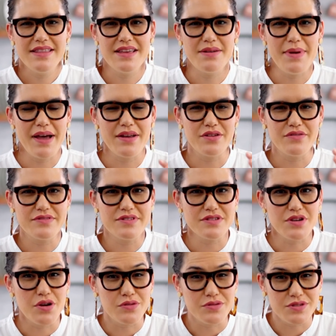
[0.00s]
the amount of
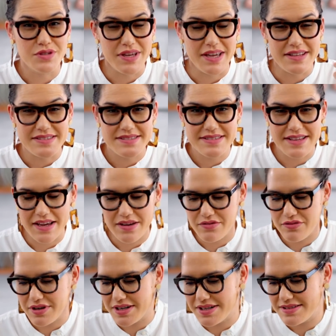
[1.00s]
salt and
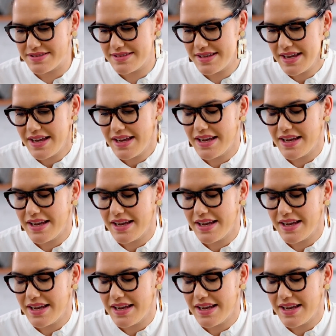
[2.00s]
savouriness